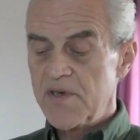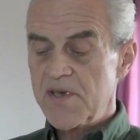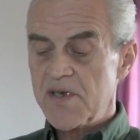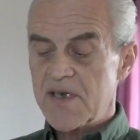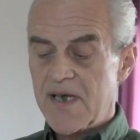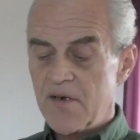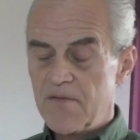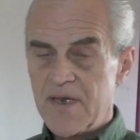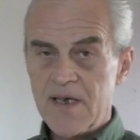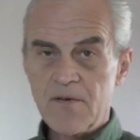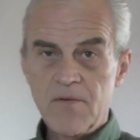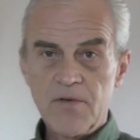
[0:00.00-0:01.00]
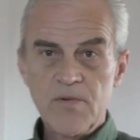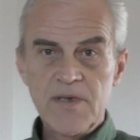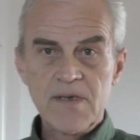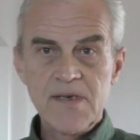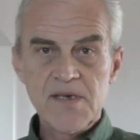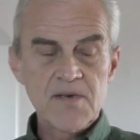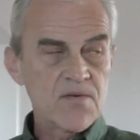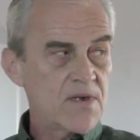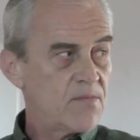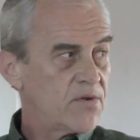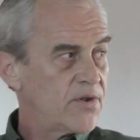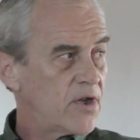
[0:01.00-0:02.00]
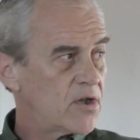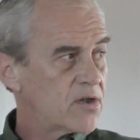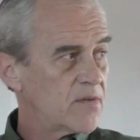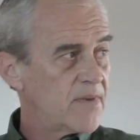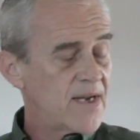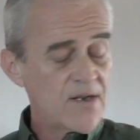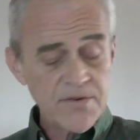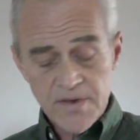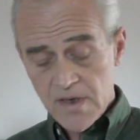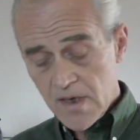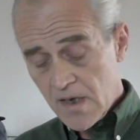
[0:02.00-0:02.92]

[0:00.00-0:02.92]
This is kind of like what Whitley Strieber talked about.